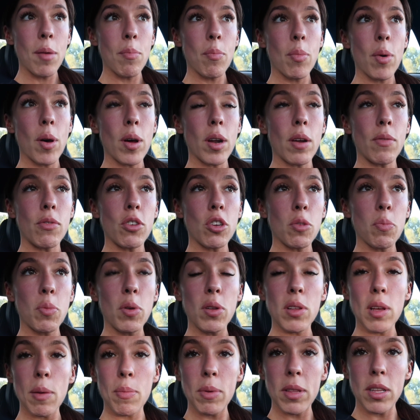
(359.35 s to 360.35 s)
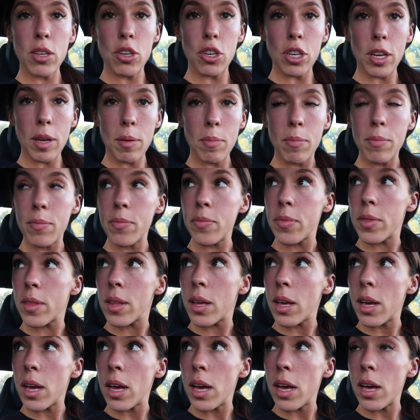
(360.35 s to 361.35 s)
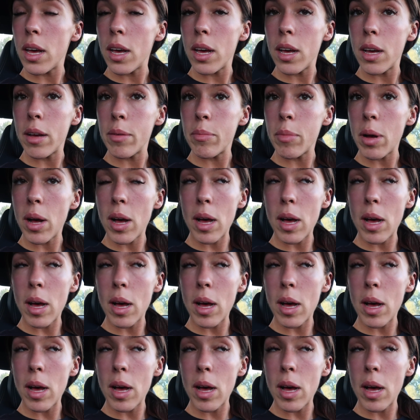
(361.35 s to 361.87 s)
But I've just pulled up at the gym. Um,